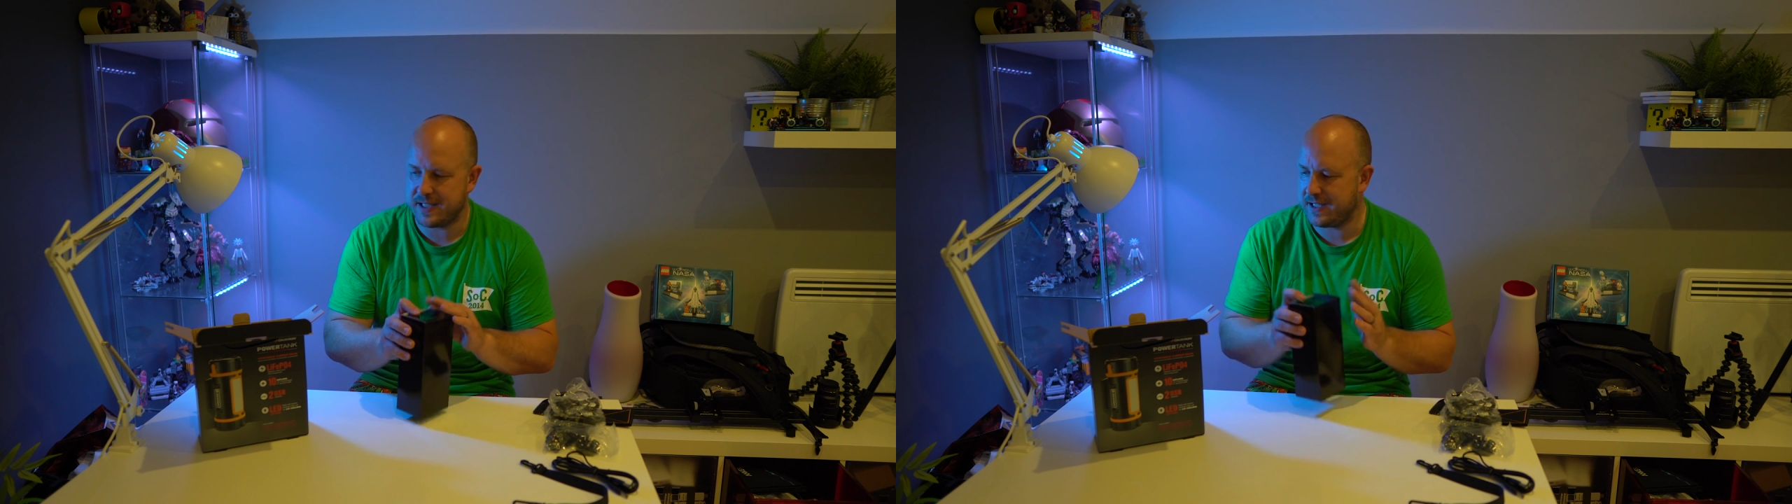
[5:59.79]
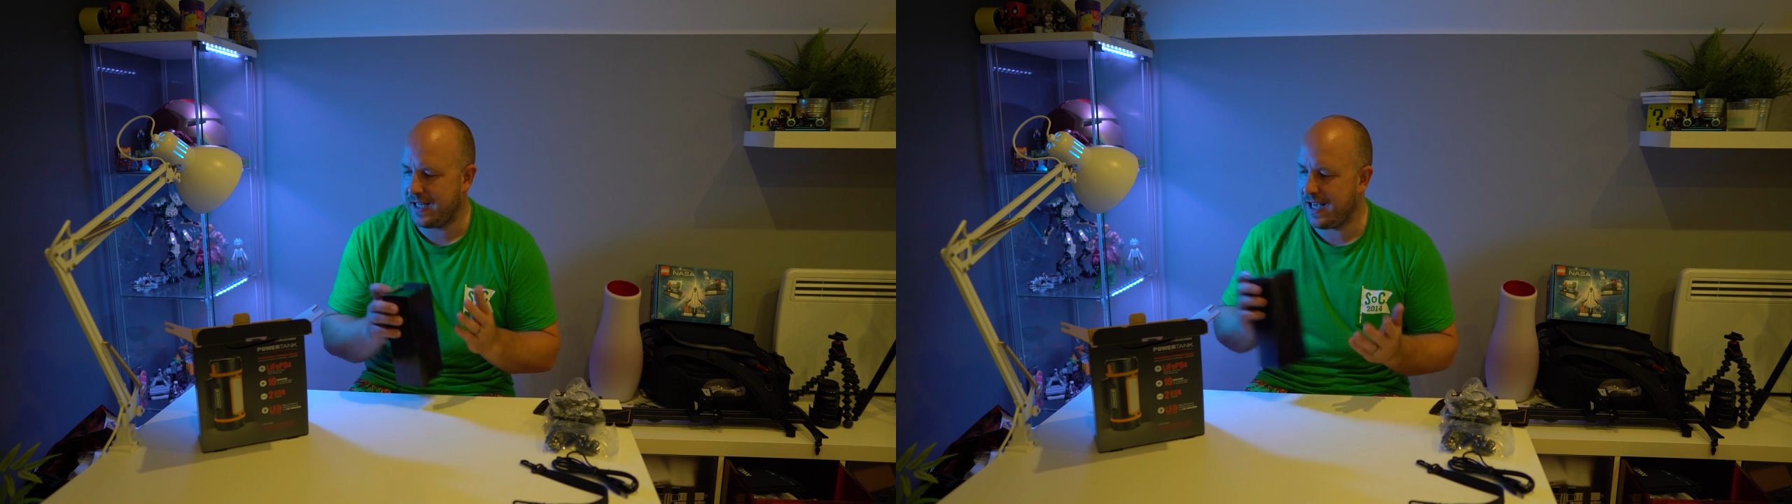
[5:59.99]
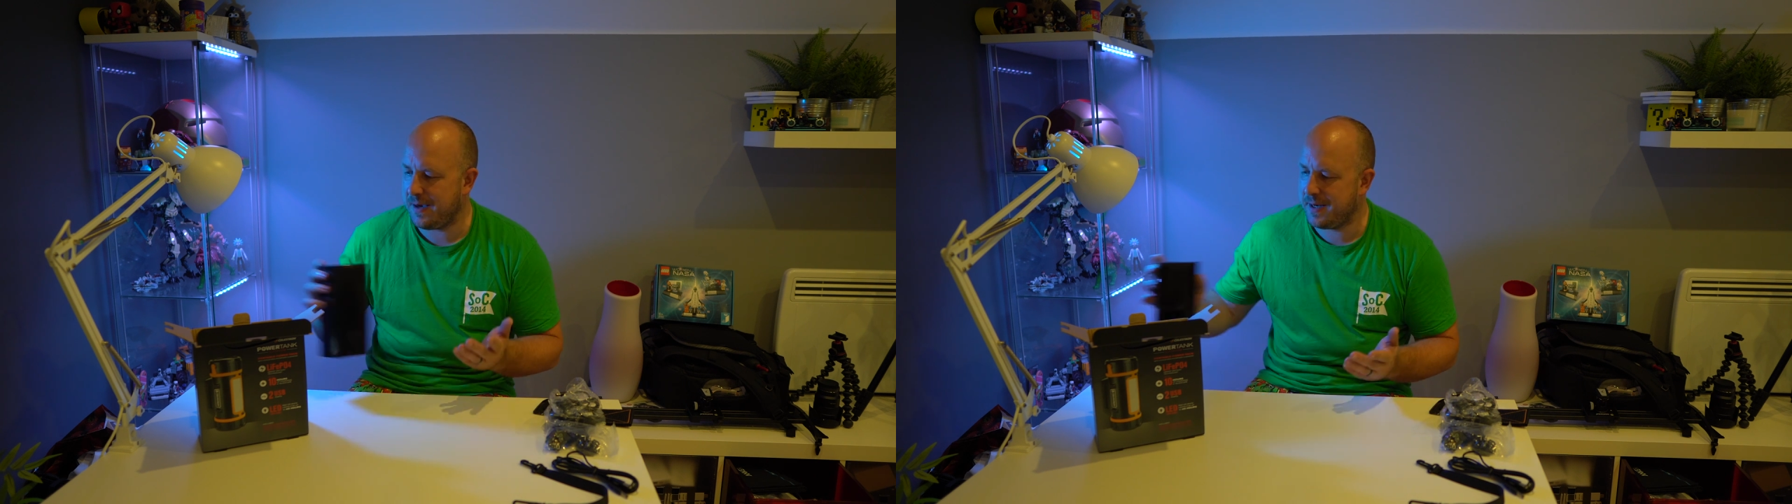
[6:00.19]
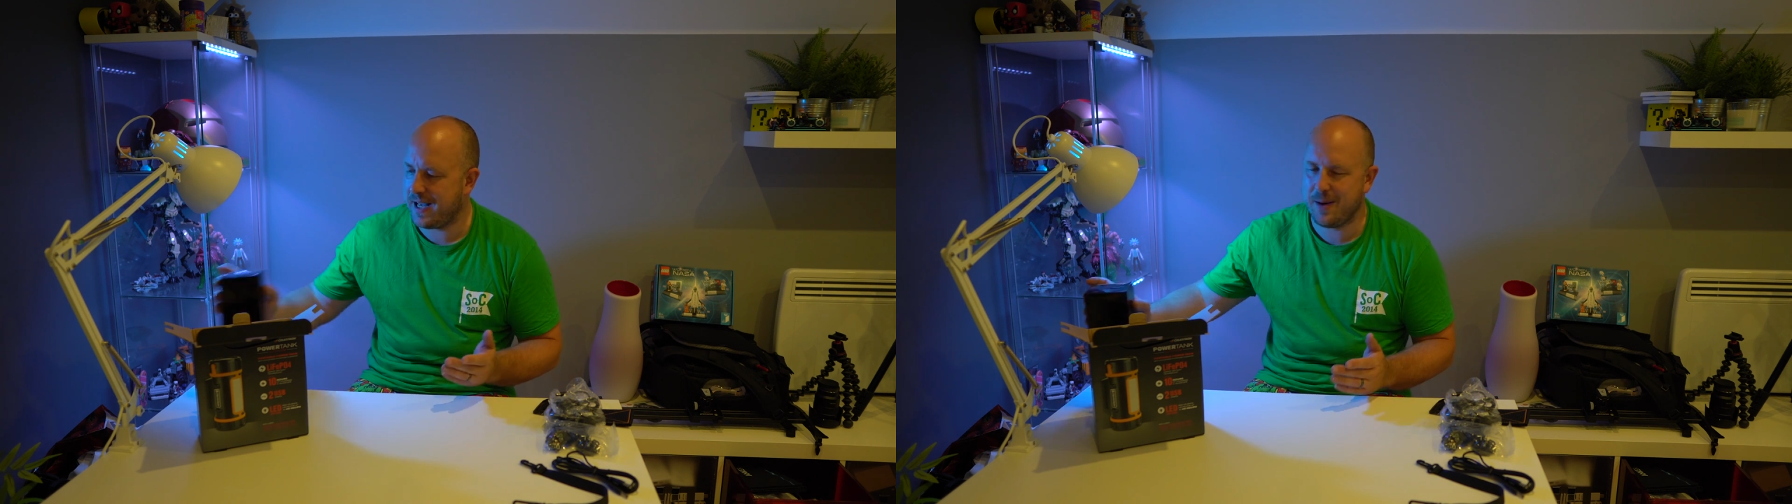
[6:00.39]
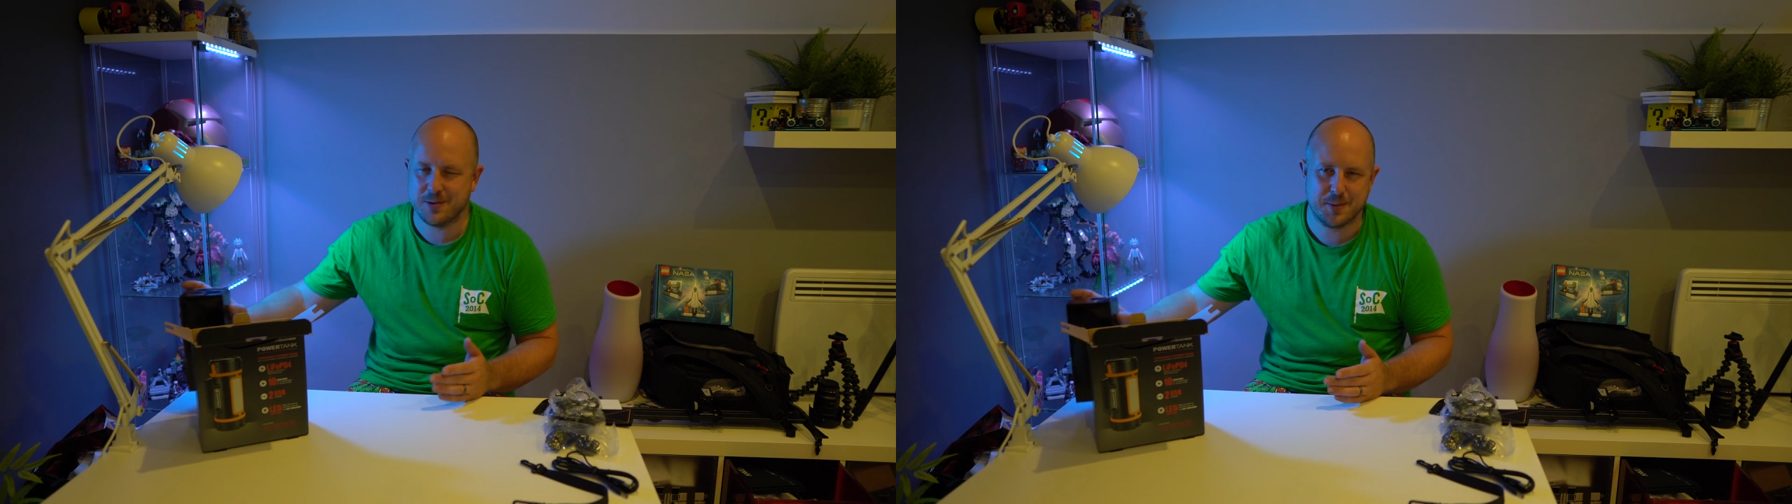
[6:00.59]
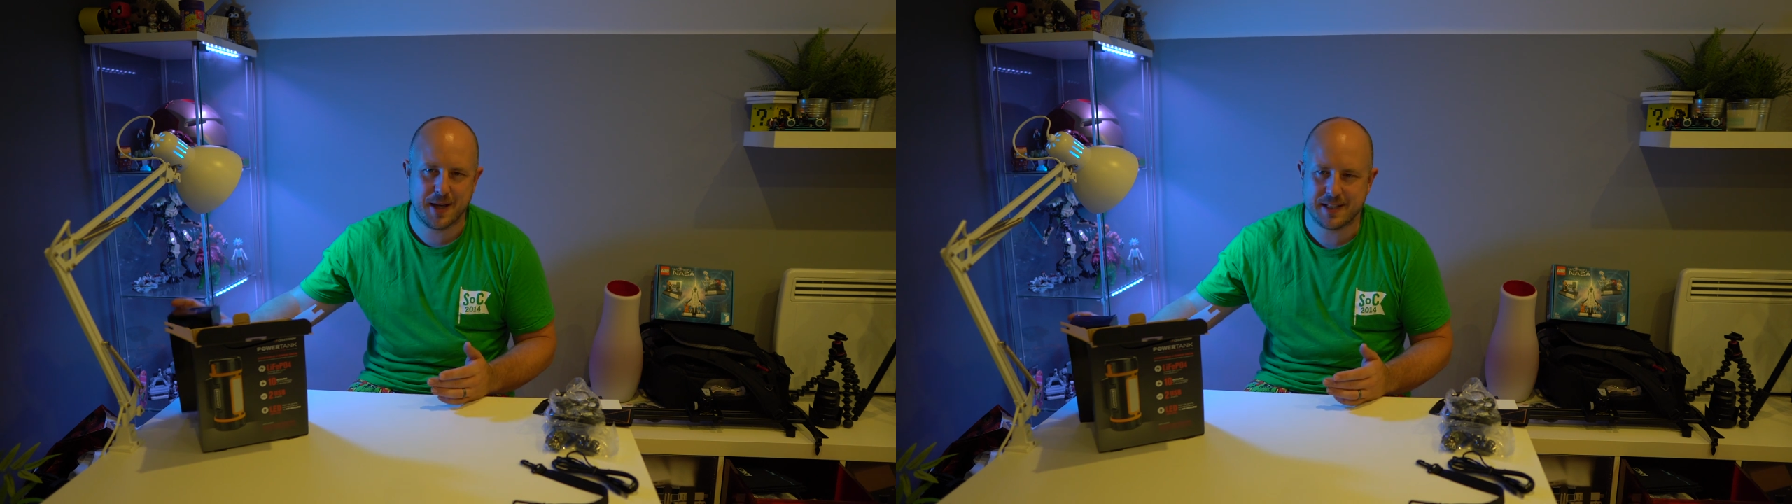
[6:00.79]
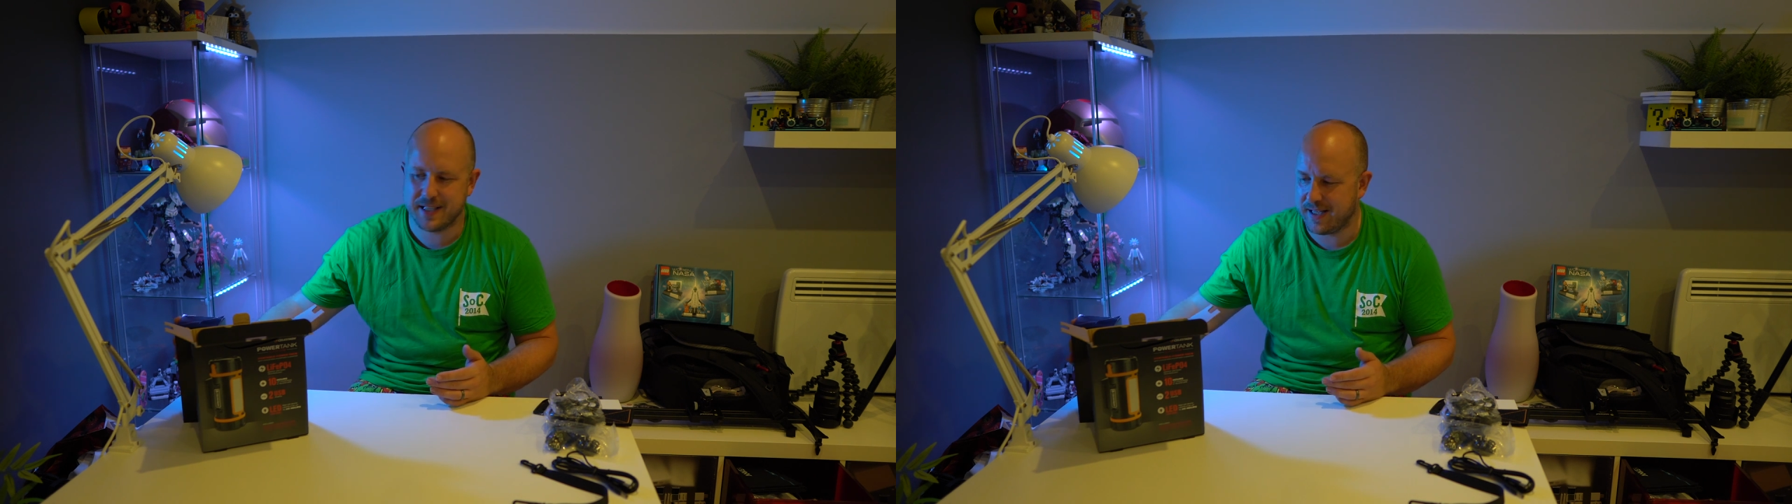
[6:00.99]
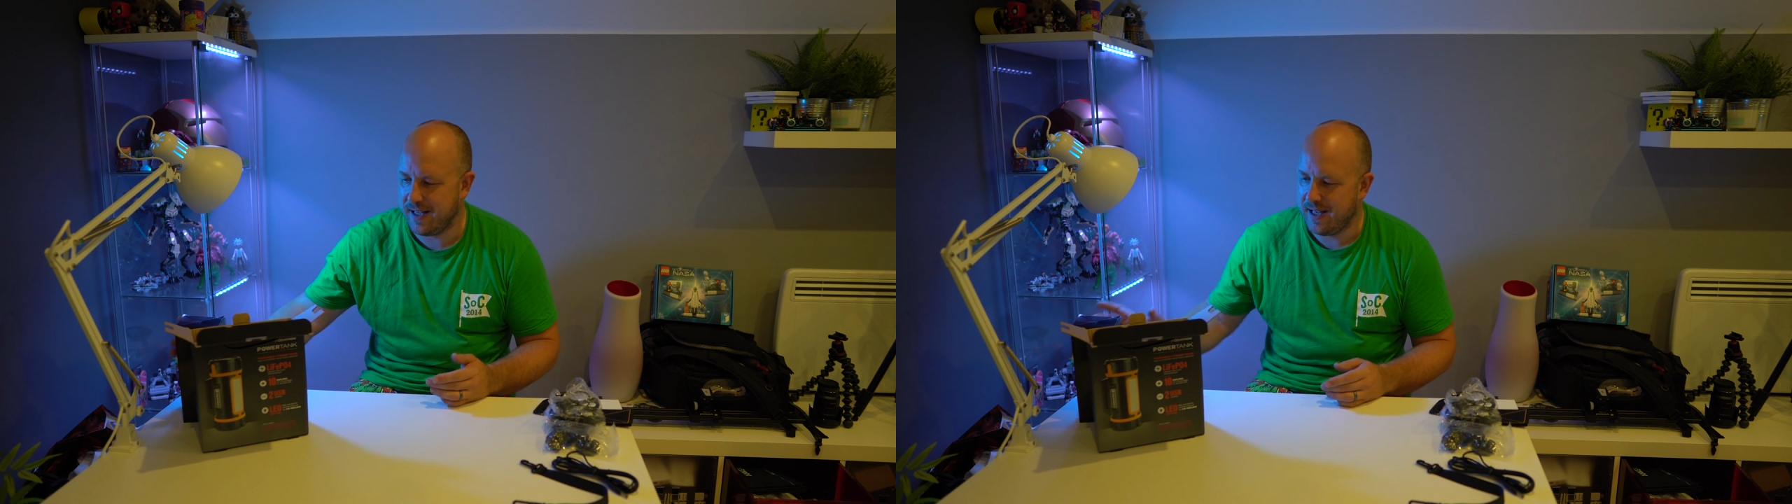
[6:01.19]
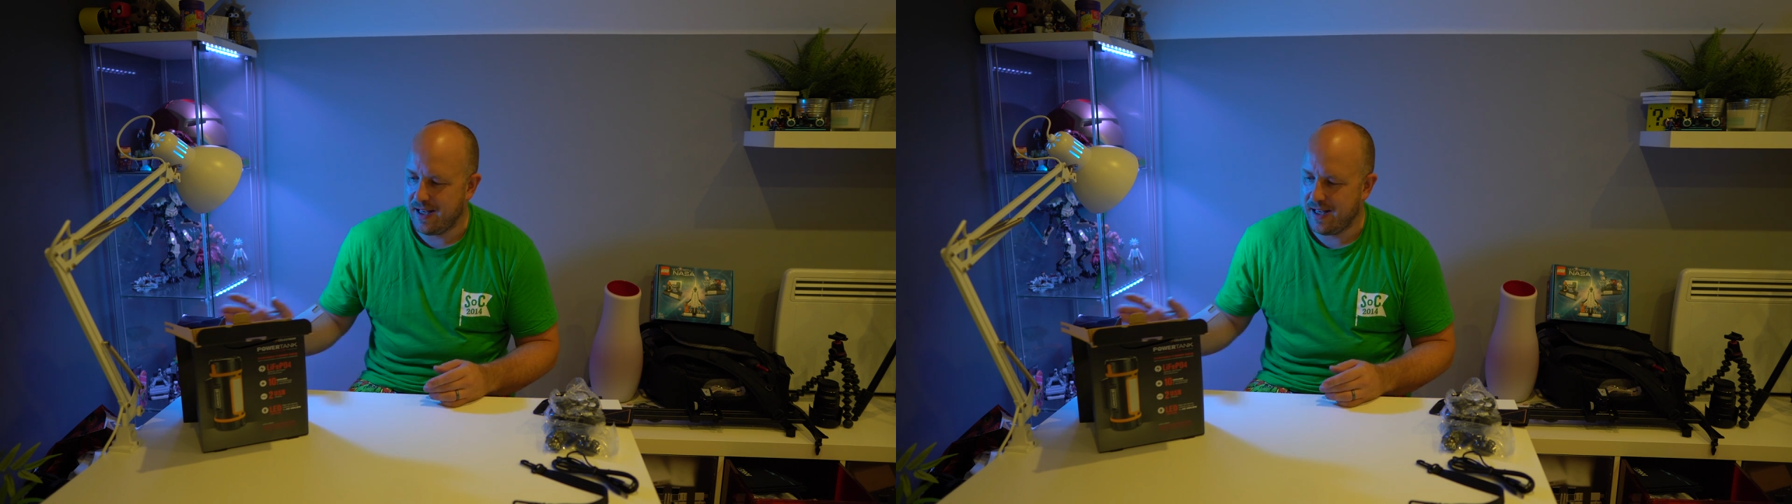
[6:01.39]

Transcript: actually, how many hours I'm getting.